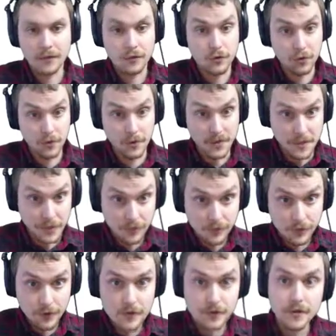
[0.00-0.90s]
it's going to be
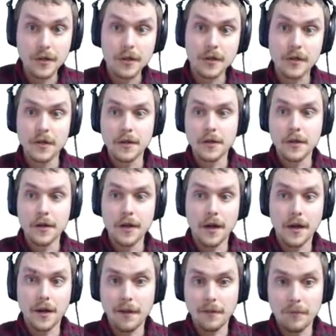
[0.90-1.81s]
different,
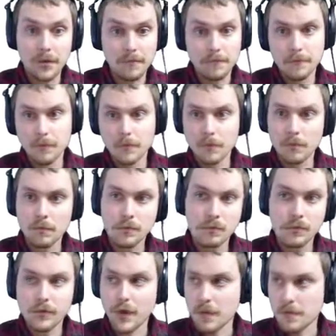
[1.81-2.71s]
uh, but
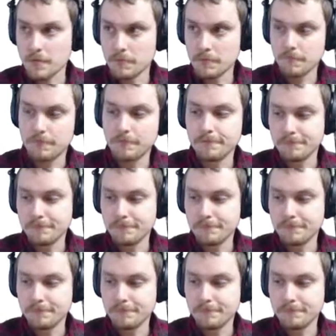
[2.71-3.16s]
mm, same